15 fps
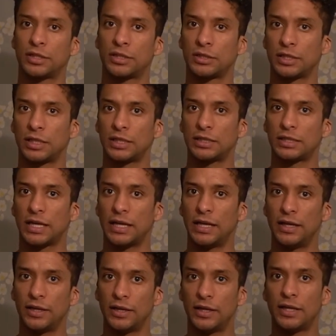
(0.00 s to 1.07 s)
So I
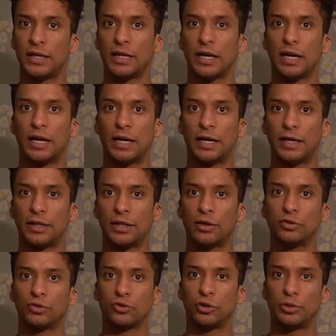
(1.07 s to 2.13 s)
say
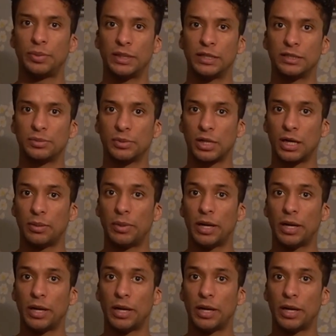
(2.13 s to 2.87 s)
those groupings become